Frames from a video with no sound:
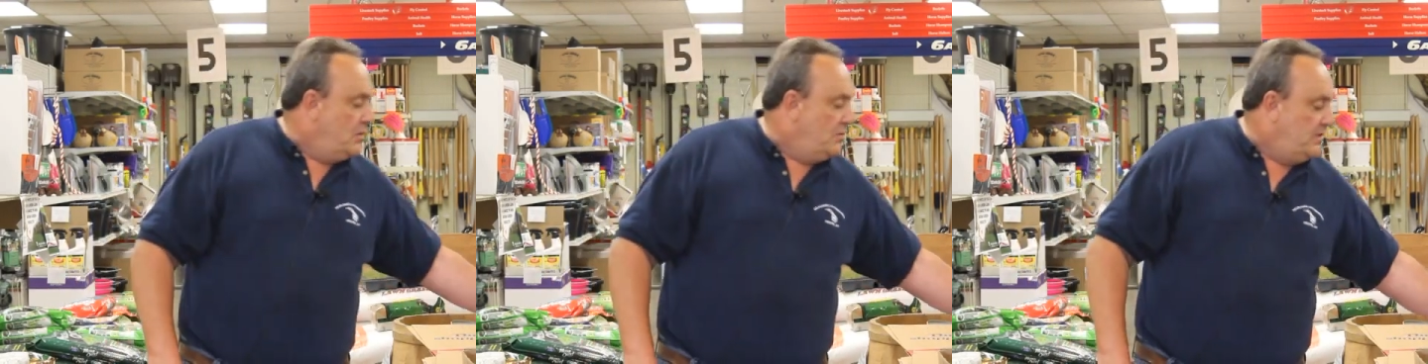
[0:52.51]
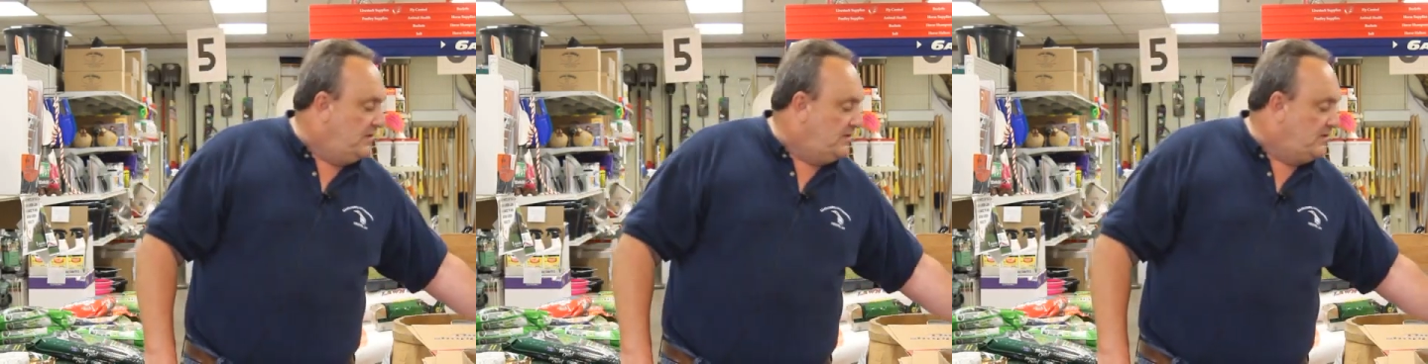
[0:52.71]

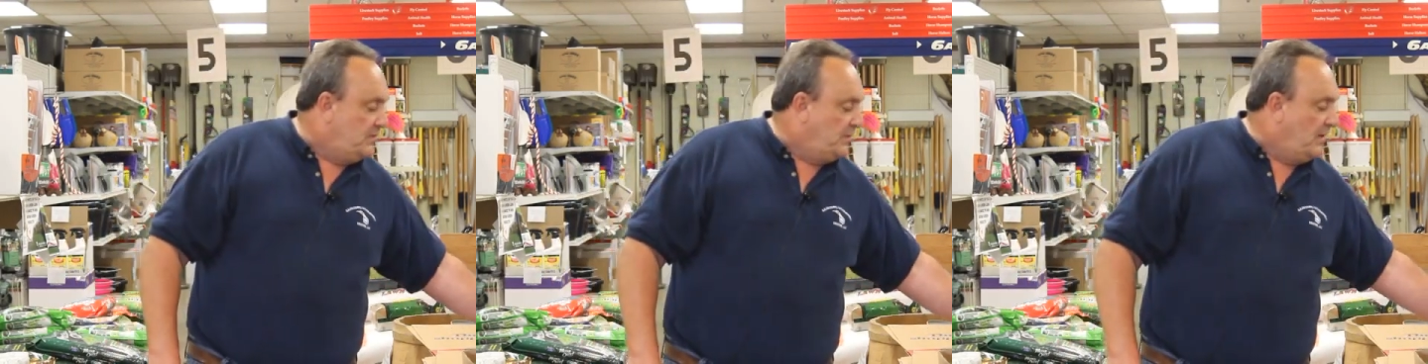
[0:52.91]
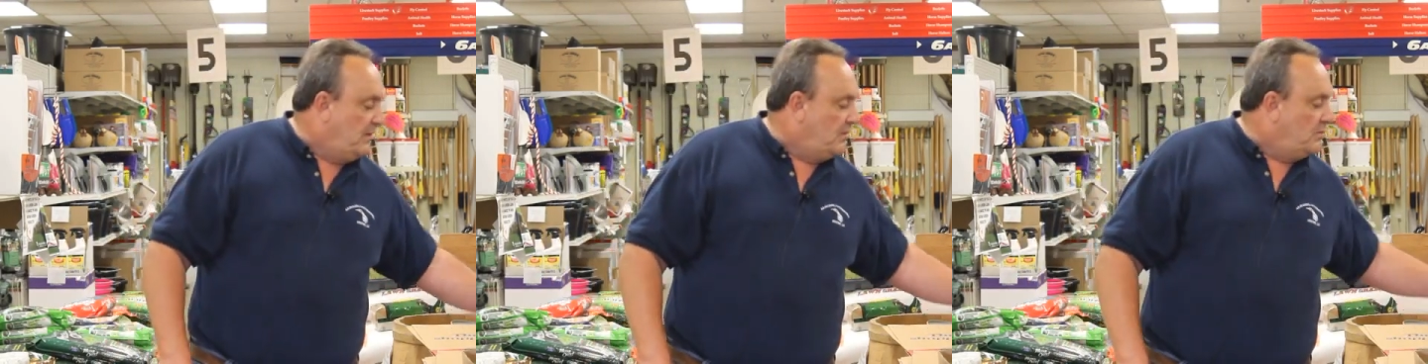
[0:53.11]
This is
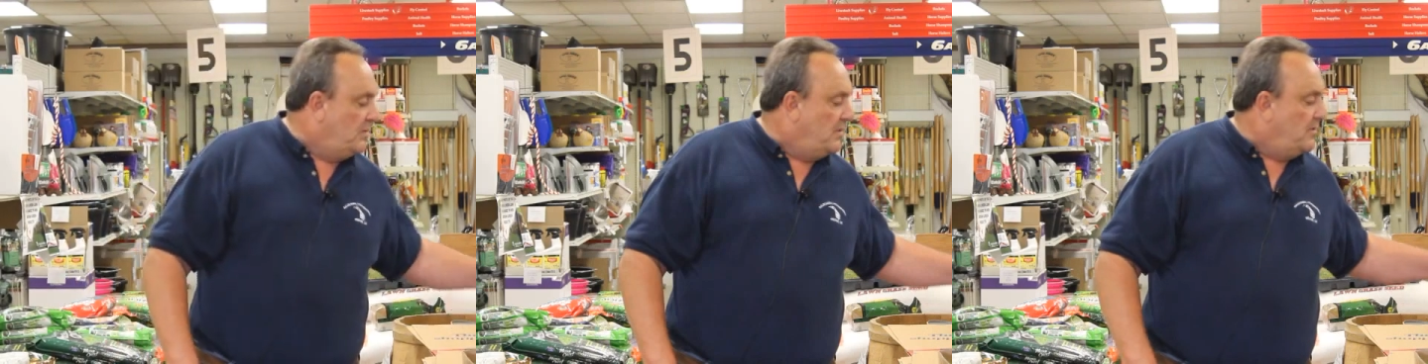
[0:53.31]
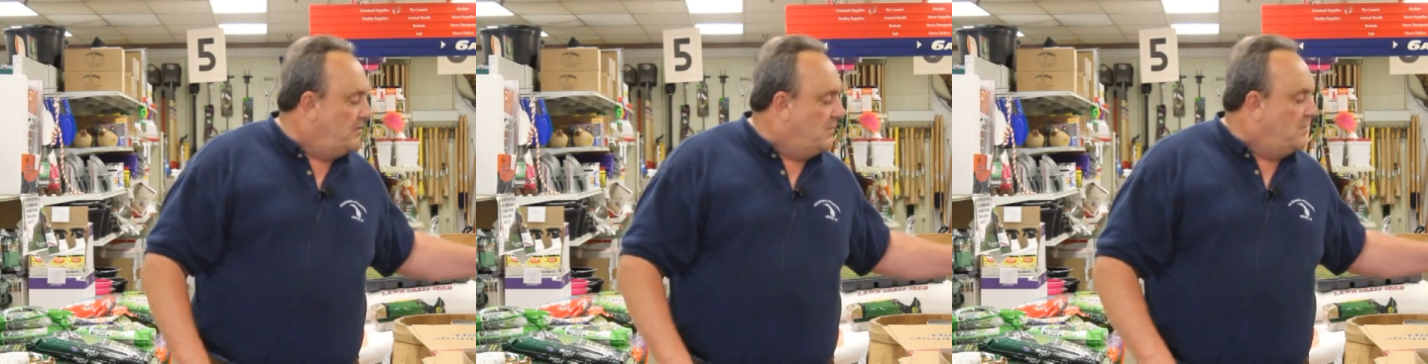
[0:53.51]
probably
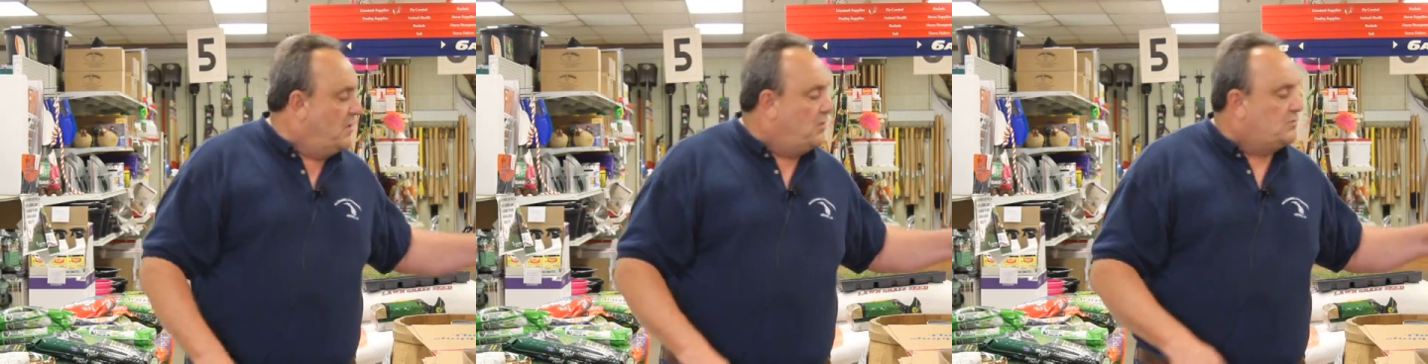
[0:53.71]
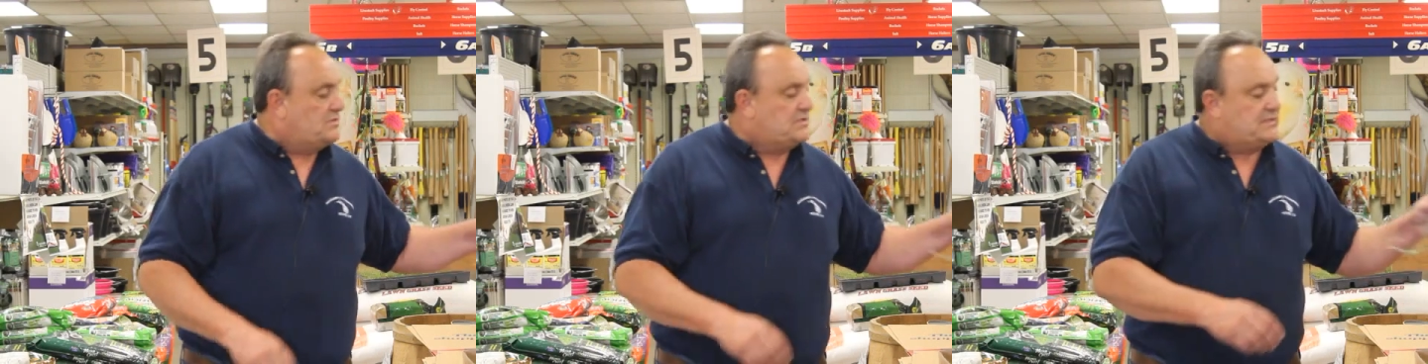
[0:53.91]
one of the
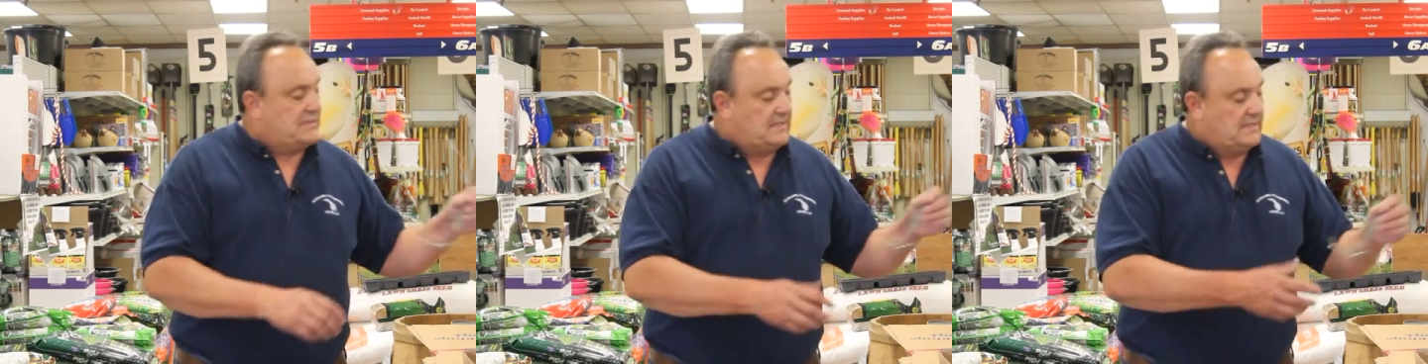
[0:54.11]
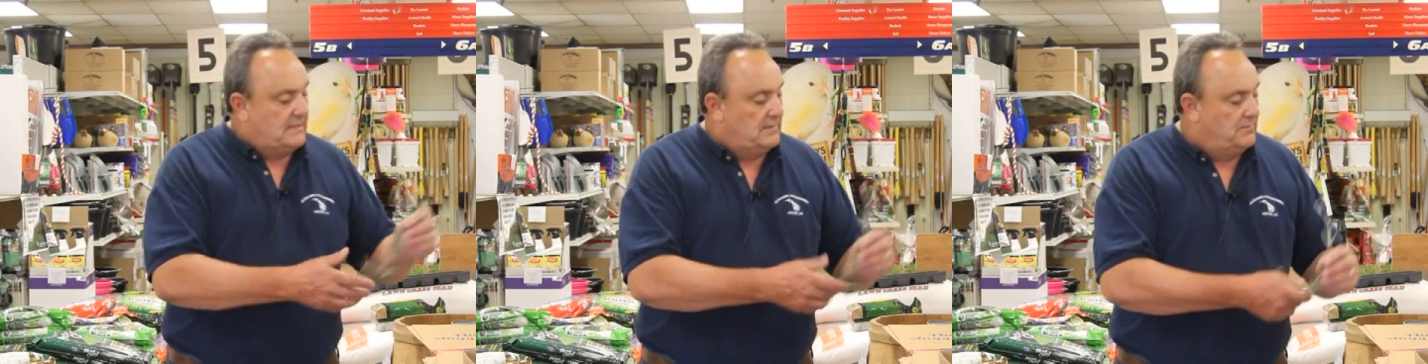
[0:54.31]

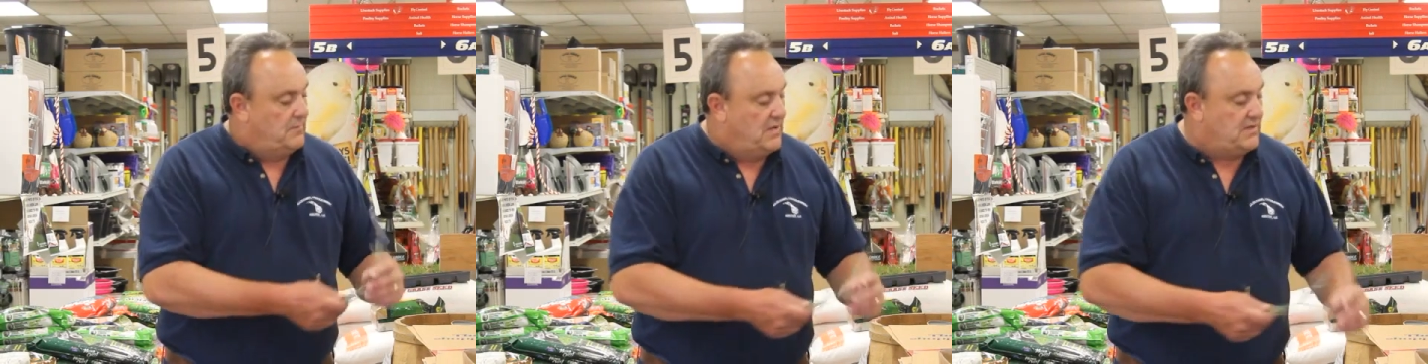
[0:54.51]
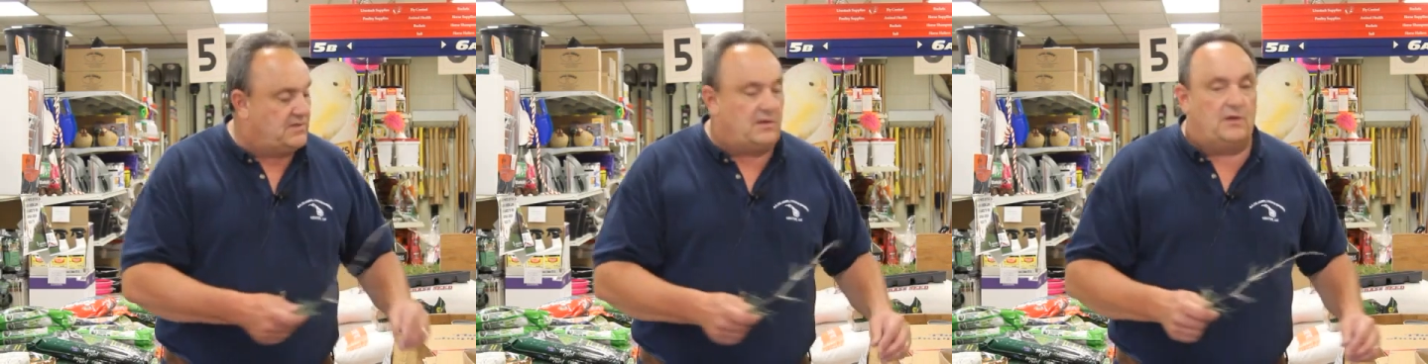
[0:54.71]
most
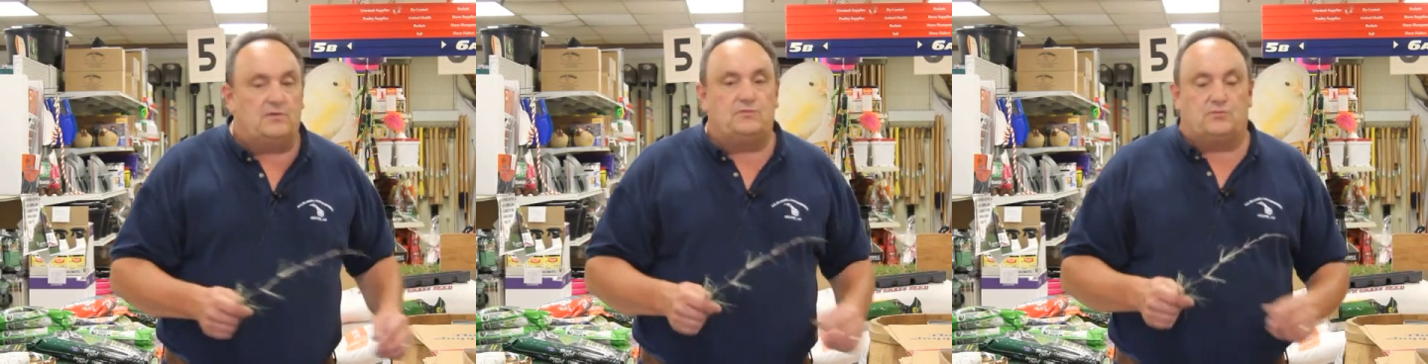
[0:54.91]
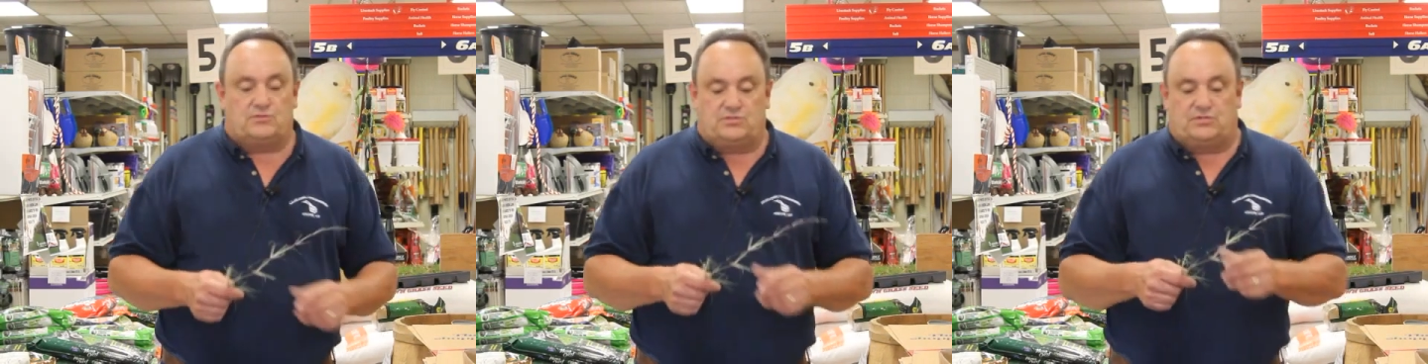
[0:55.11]

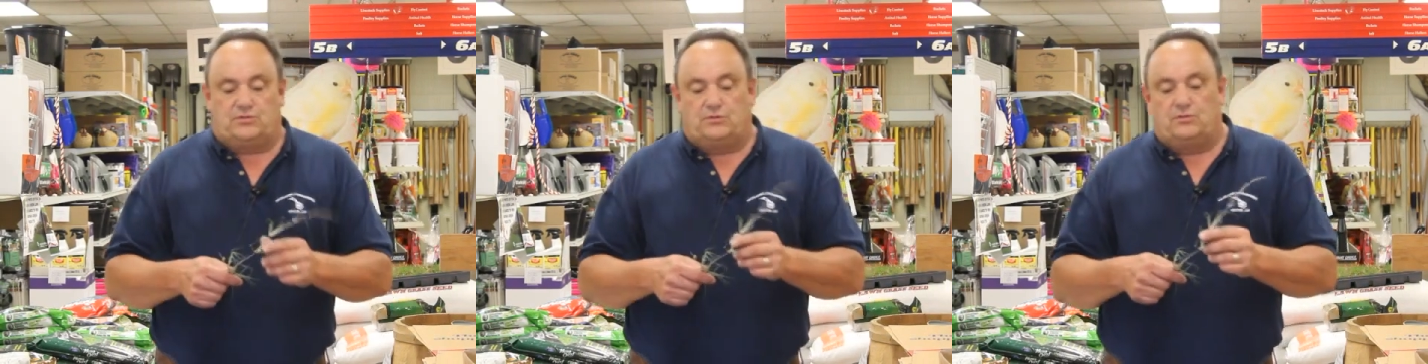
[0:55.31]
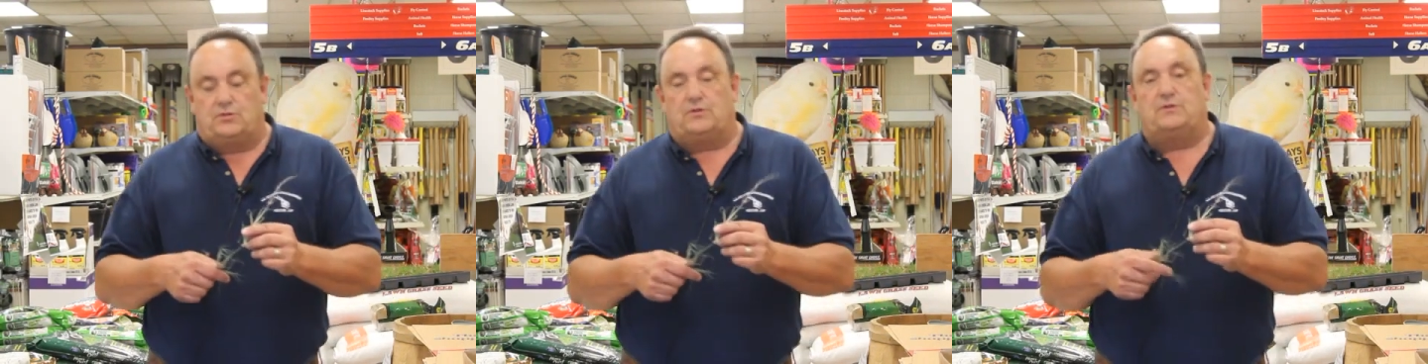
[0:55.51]

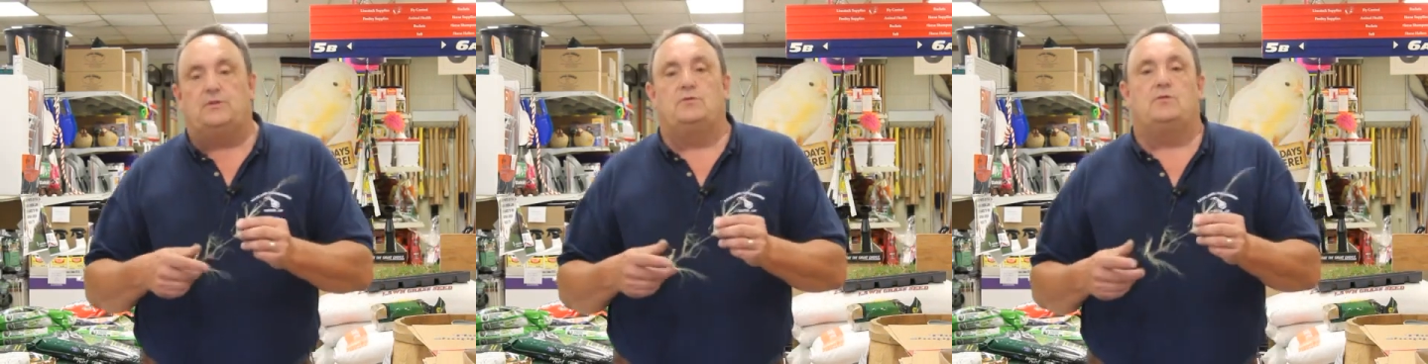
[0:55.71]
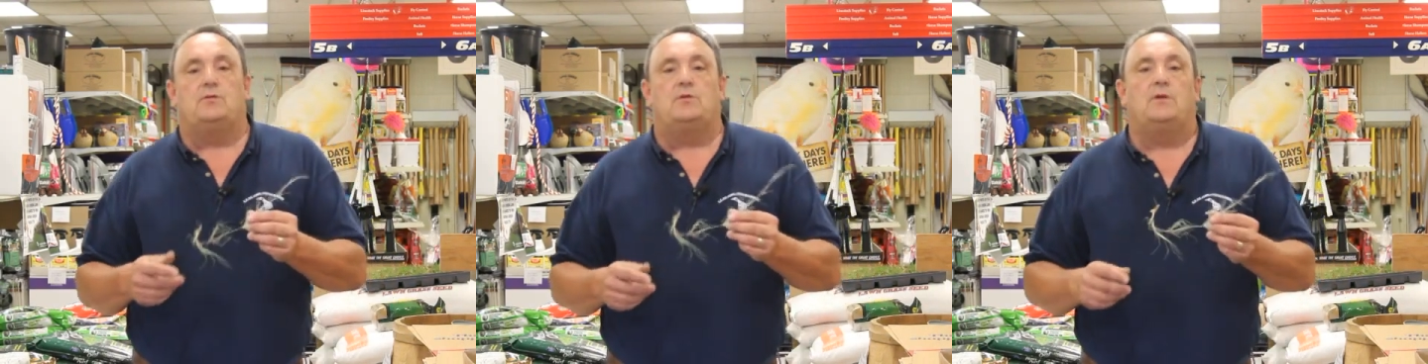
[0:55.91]

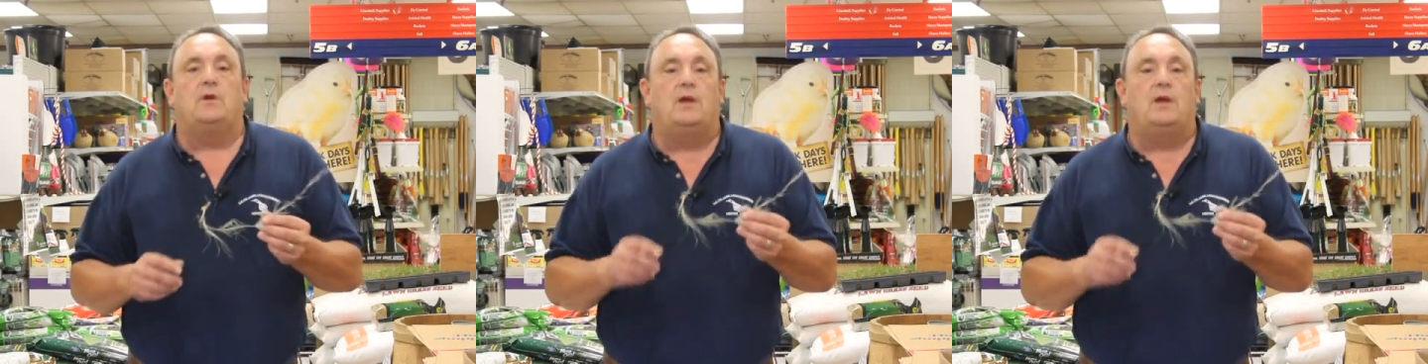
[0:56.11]
misunderstood